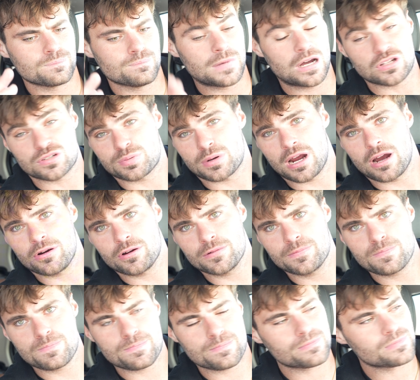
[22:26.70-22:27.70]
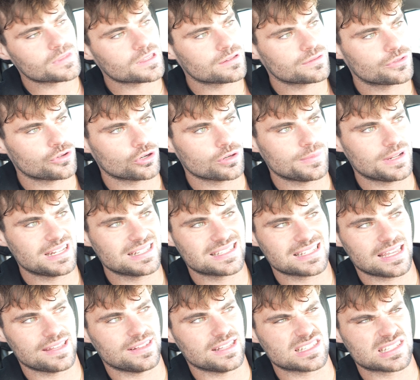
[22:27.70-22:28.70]
miles per hour, 30
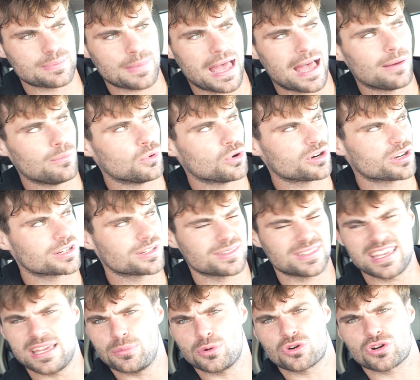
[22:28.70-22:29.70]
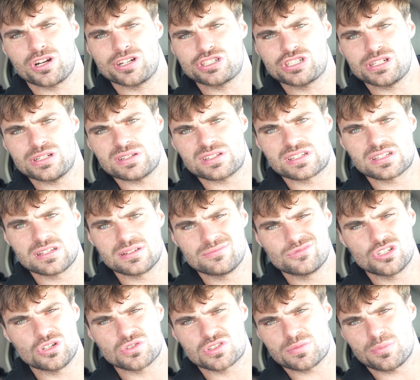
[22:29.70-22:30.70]
minutes, and then some ab work, cable crunches,
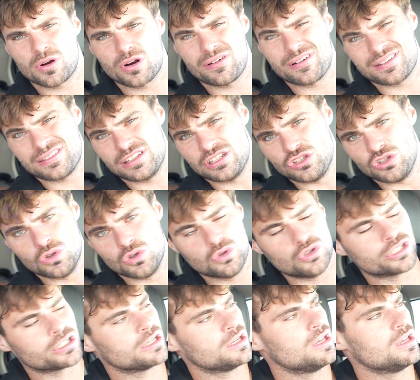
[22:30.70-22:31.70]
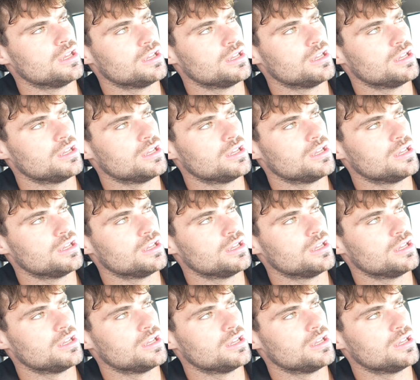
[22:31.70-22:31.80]
toes to bar, the usual.